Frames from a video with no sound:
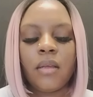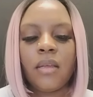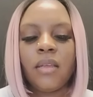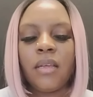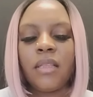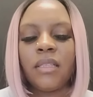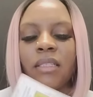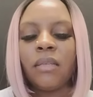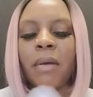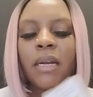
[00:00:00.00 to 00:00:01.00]
Yeah, this is
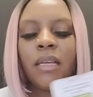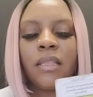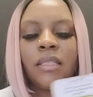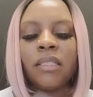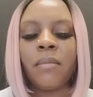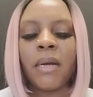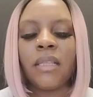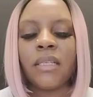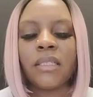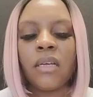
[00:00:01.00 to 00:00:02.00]
somebody. Yeah, this is somebody
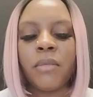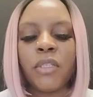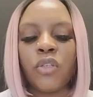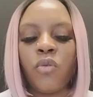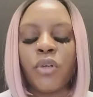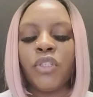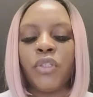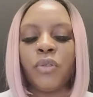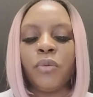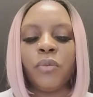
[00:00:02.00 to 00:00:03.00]
that's coming towards
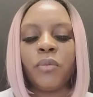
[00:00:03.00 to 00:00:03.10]
you.